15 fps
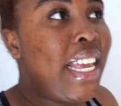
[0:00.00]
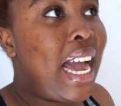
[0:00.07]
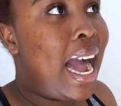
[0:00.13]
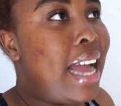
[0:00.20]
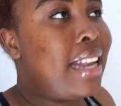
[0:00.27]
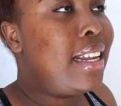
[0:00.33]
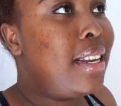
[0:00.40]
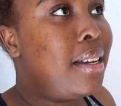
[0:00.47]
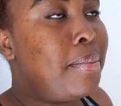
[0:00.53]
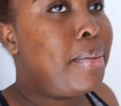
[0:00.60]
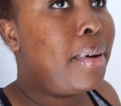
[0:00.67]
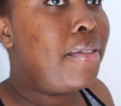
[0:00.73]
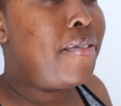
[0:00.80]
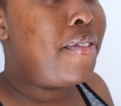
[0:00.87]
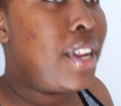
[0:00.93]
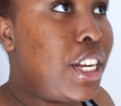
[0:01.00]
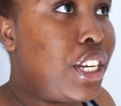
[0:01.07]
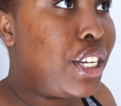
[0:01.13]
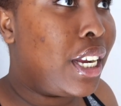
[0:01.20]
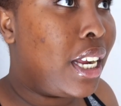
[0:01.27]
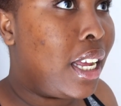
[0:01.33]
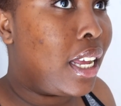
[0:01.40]
I ended up
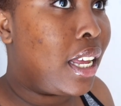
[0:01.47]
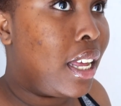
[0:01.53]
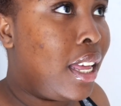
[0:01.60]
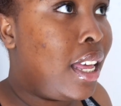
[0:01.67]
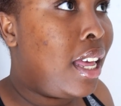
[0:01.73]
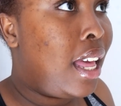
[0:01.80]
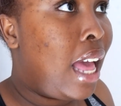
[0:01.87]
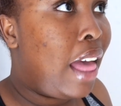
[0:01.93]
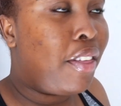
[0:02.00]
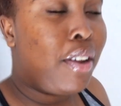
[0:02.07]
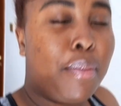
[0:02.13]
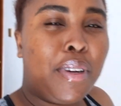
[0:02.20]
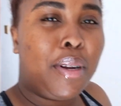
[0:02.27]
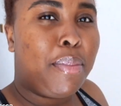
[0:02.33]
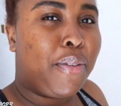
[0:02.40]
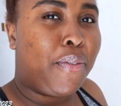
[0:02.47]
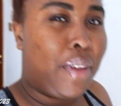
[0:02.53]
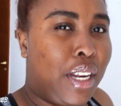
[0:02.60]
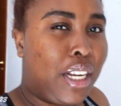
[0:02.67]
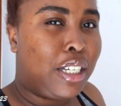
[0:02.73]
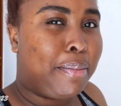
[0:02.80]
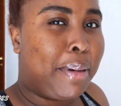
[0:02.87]
finishing, I thought I'm gonna be
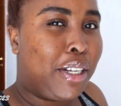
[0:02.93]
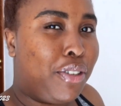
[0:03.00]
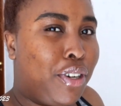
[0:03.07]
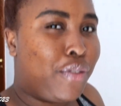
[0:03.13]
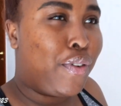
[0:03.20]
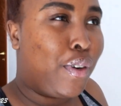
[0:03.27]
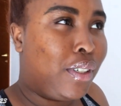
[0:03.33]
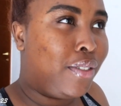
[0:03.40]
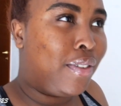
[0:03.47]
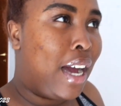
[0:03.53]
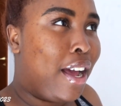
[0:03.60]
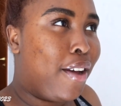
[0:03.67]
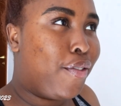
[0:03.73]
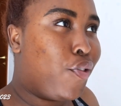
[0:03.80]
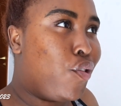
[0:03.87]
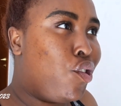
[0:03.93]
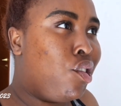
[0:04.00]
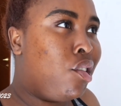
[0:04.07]
finished by 12:45.